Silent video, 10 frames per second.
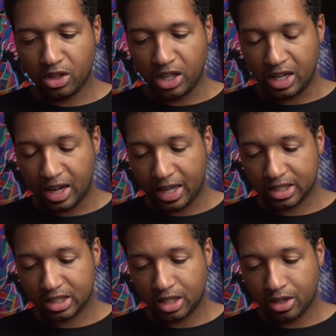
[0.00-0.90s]
The
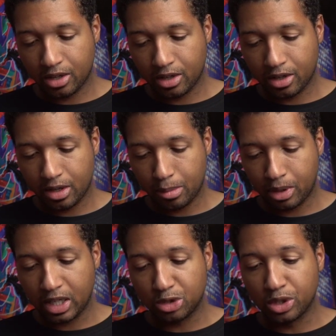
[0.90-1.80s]
next
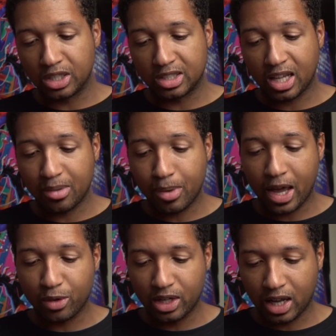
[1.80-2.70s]
place you can save
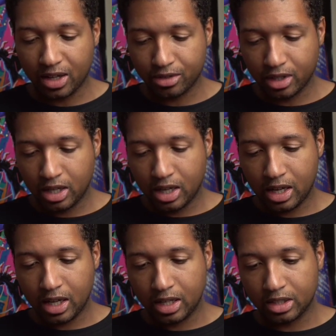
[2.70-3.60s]
battery life
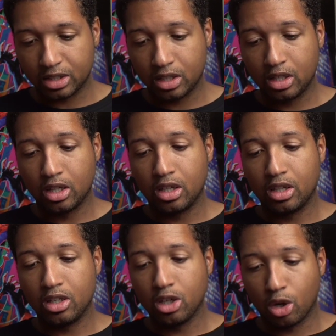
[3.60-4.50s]
is,
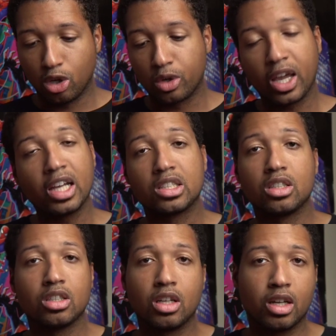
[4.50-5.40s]

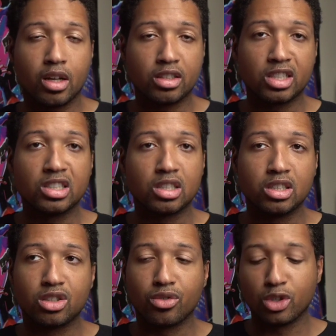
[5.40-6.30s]
location,
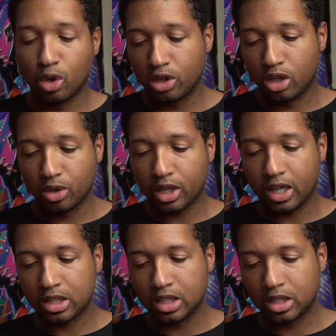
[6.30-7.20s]
essentially. So if you go into
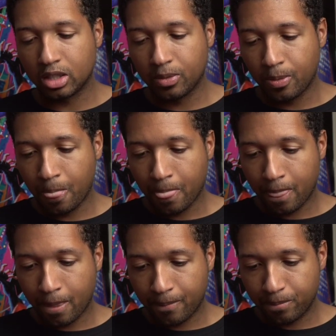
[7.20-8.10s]
location,
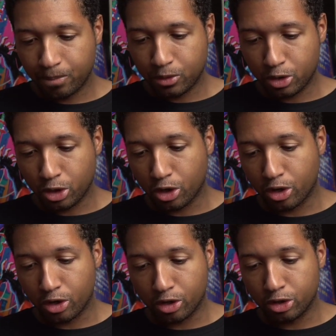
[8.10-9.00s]

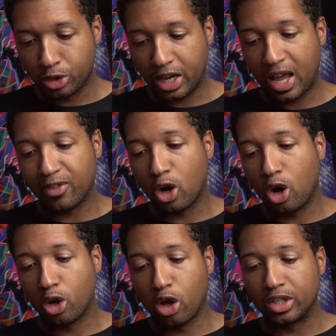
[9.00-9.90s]
you can have it
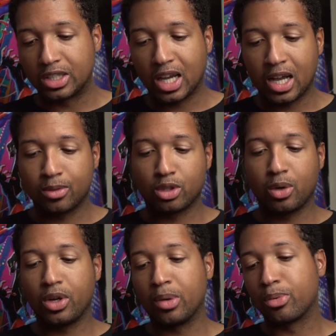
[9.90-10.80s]
on all the time, so
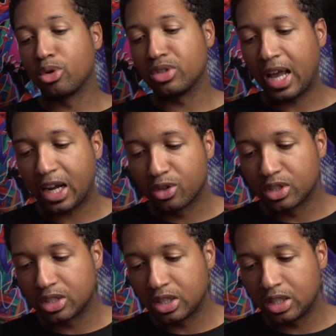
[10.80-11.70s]
that way it improves
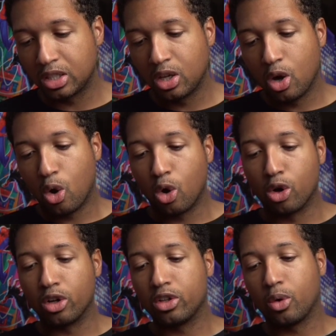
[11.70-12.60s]
accuracy,
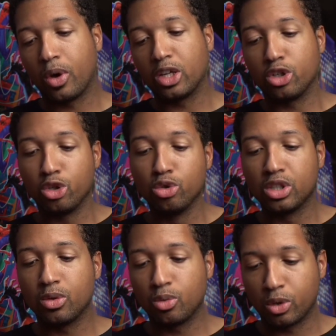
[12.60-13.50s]
or the way you use
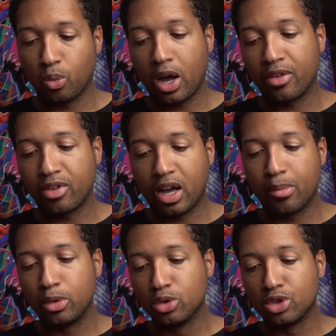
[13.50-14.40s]
it with Wi-Fi
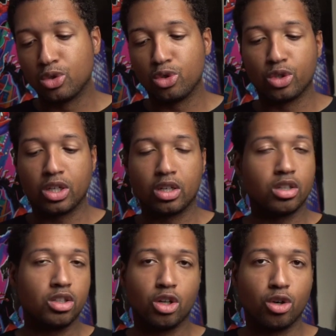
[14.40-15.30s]
and Bluetooth. You can